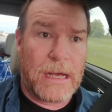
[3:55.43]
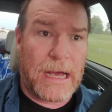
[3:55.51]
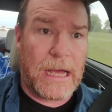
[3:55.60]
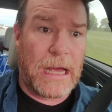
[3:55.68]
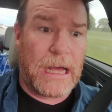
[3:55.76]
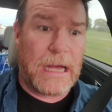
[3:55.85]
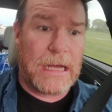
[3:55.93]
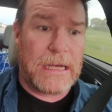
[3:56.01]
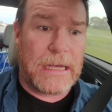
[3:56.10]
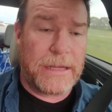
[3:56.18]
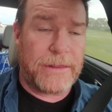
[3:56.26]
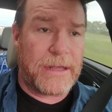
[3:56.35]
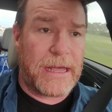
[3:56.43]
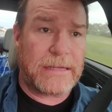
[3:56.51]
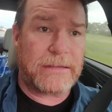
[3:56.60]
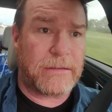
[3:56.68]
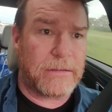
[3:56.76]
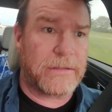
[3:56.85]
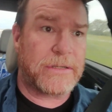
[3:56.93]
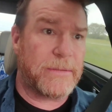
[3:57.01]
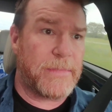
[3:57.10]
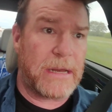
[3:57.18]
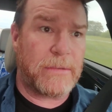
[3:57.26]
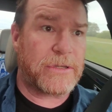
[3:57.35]
uh, that
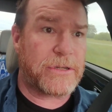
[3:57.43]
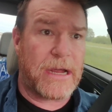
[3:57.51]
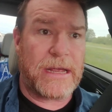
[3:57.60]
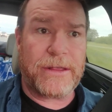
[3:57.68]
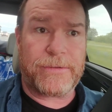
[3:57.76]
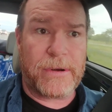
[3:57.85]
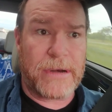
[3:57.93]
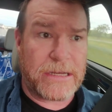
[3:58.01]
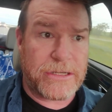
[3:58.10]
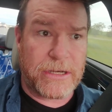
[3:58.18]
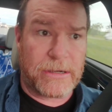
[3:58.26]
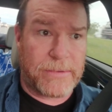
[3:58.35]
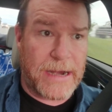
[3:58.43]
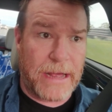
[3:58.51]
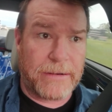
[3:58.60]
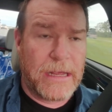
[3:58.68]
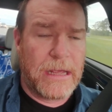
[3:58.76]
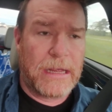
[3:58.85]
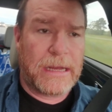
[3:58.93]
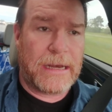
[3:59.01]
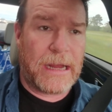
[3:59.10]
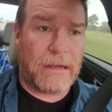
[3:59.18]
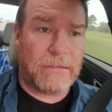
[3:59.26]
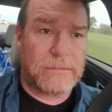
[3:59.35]
somebody was trying to throw that shit around.
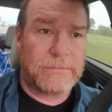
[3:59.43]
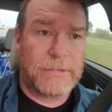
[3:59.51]
Now,